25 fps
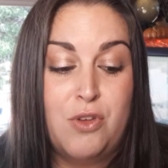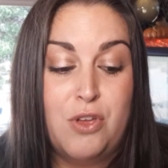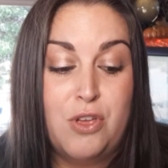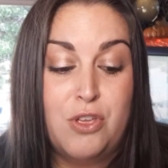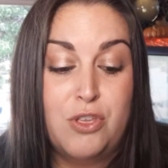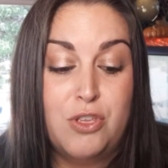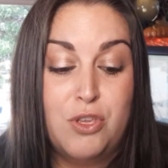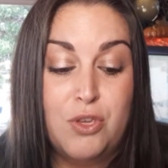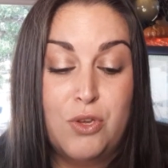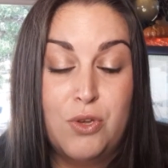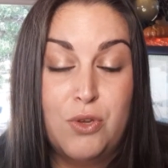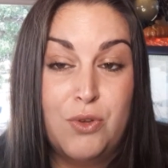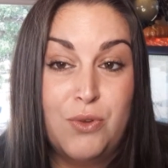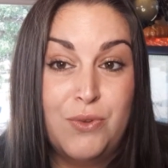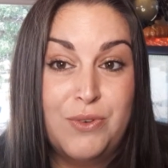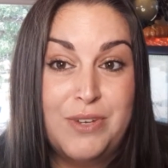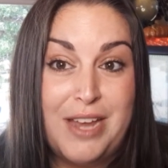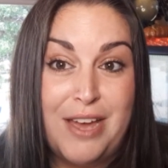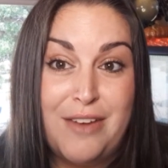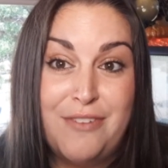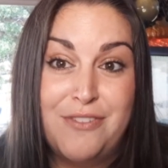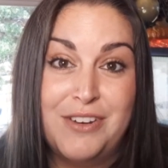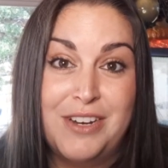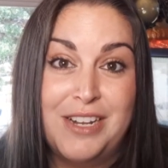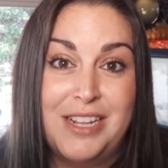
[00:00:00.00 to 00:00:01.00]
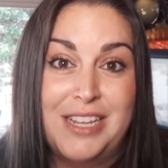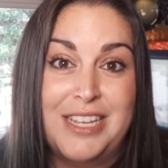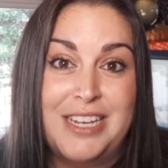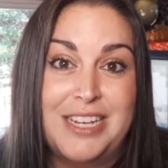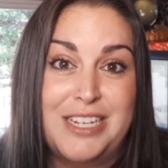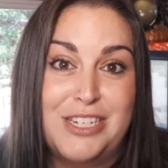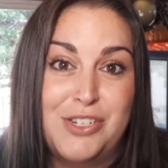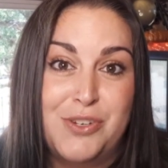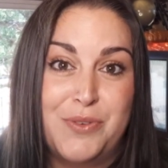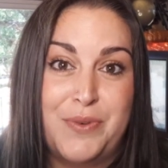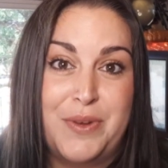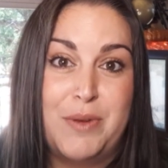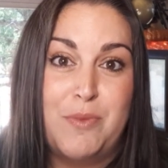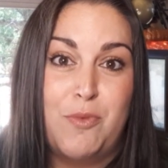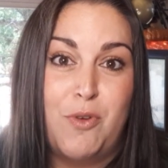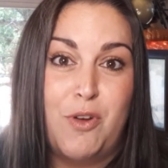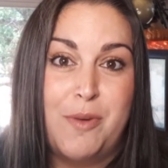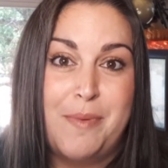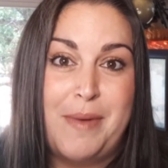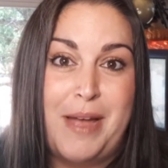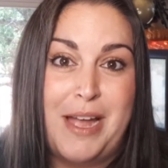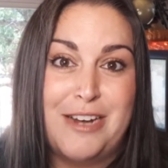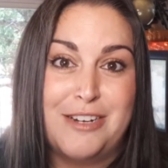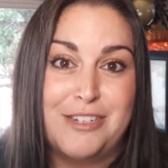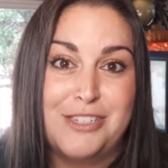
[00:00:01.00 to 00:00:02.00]
You definitely need to read more
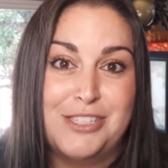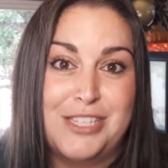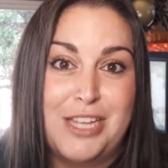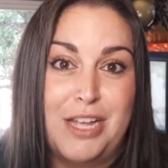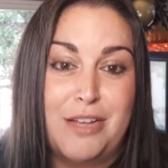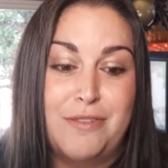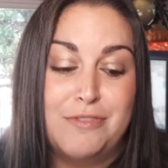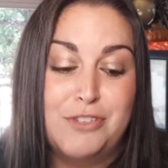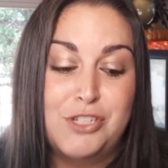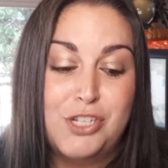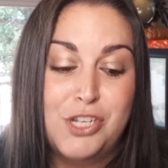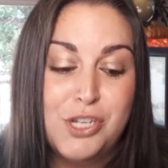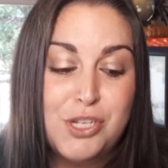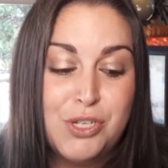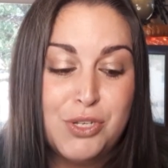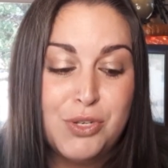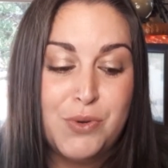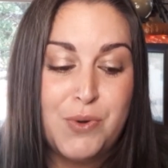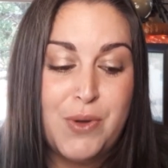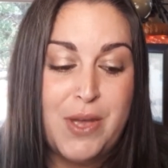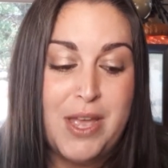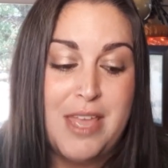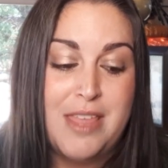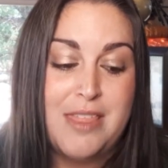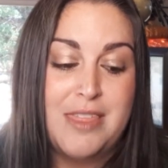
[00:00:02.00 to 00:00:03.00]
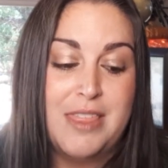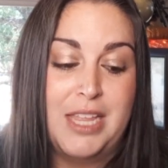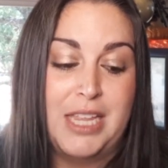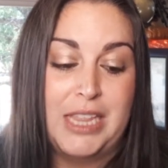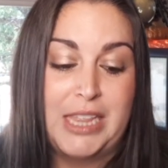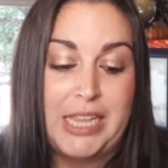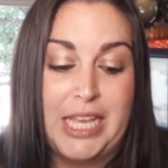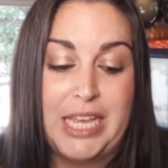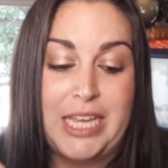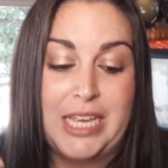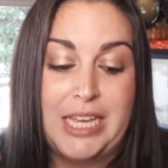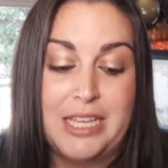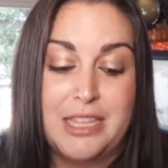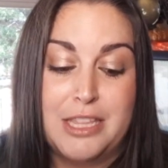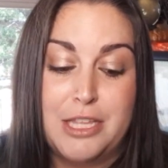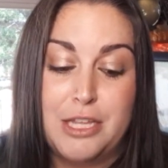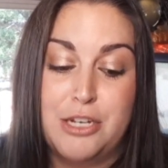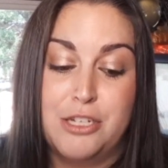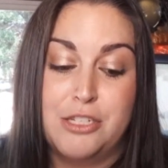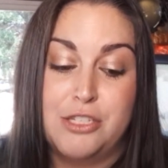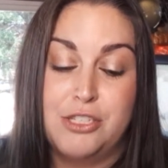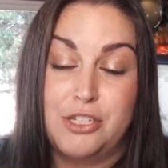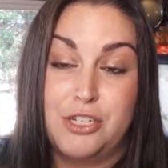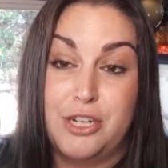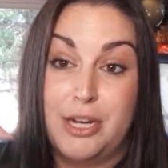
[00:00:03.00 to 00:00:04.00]
about yourself too in the link in the
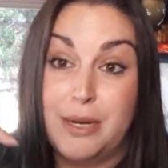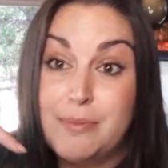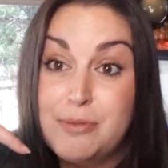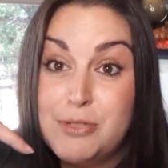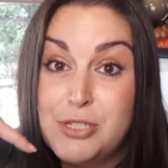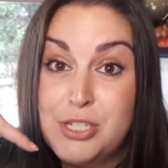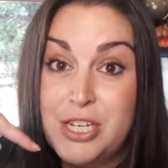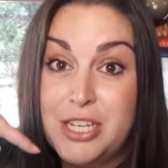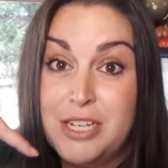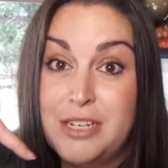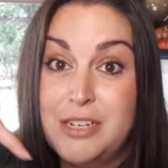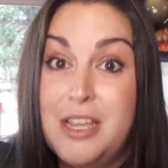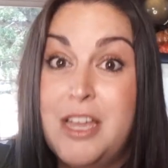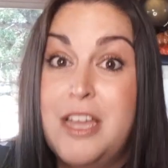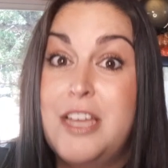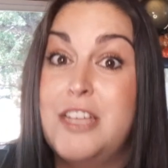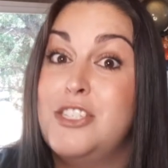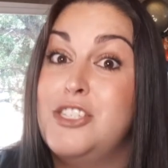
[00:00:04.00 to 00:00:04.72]
description,